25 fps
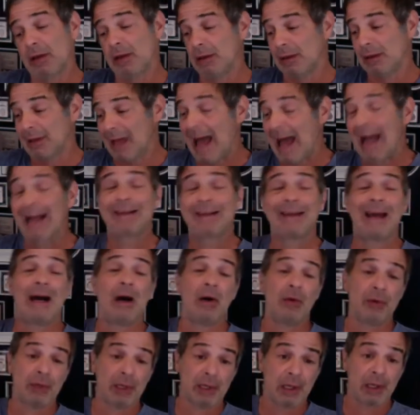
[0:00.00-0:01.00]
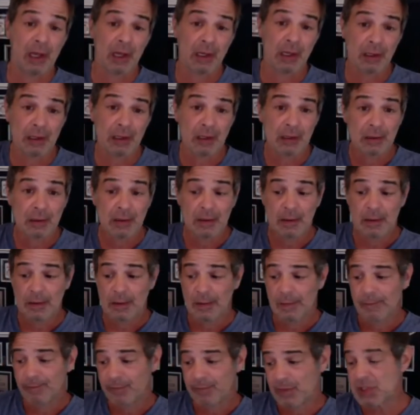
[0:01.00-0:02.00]
locked down again,
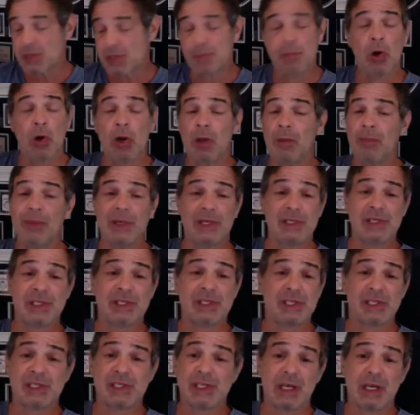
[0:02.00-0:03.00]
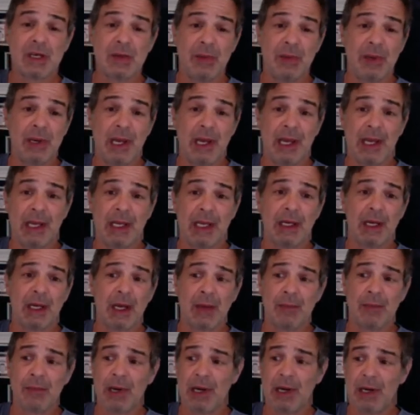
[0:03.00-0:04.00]
the small businesses that have been hanging
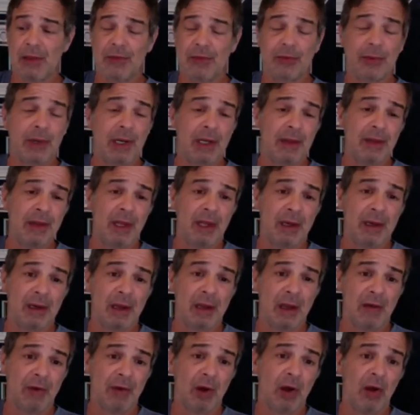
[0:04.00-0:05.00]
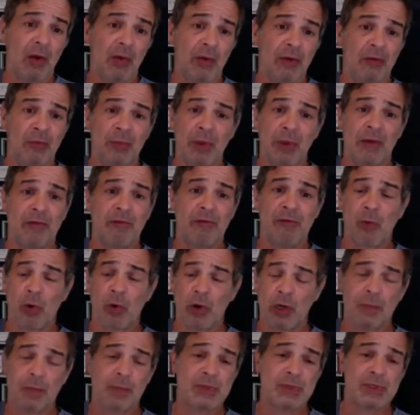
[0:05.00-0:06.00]
on by a thread that have always been
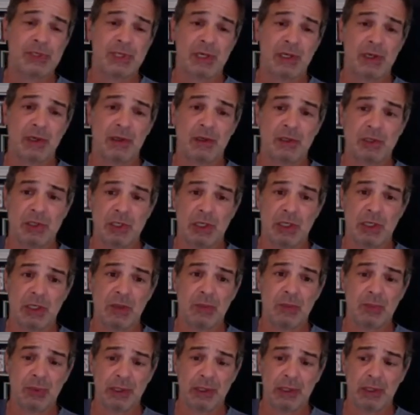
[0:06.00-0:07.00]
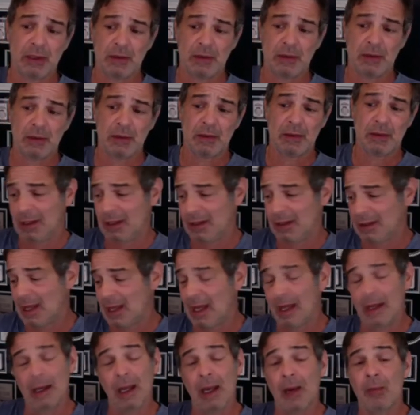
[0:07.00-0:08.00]
40% of the GDP in
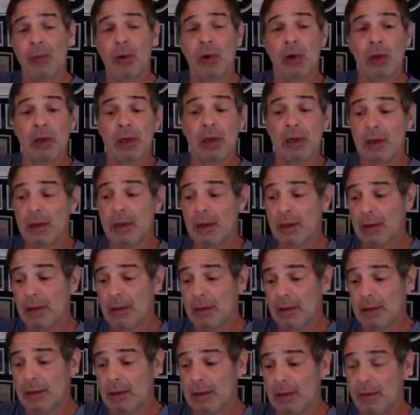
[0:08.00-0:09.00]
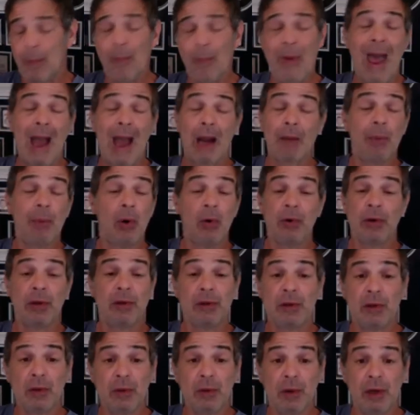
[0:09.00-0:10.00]
that neighborhood, the backbone of
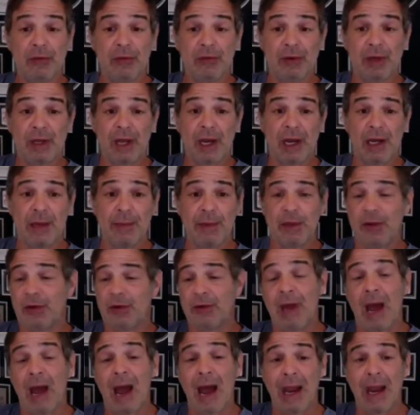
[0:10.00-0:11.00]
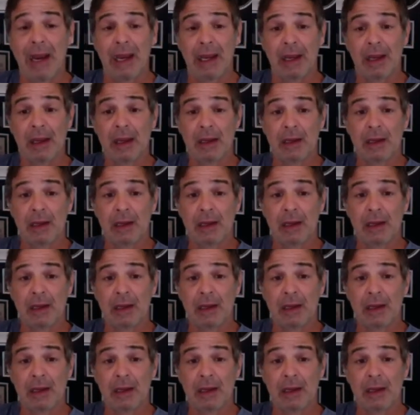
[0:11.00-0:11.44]
the U.S. economy, they're dying.